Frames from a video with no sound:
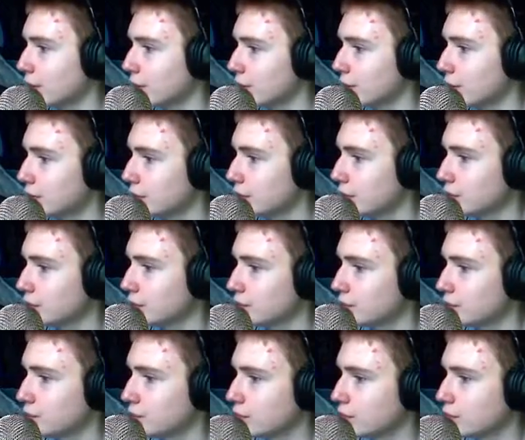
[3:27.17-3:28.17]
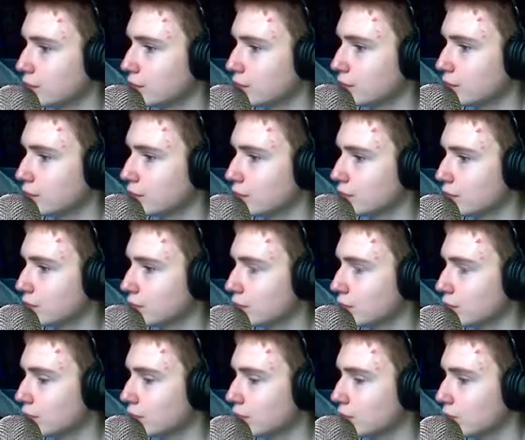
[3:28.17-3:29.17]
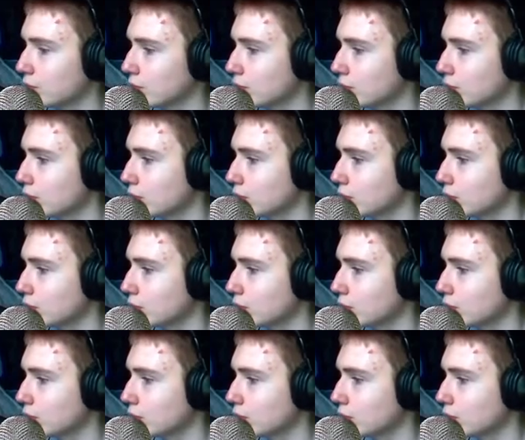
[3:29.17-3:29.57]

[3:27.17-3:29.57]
Nobody speaks.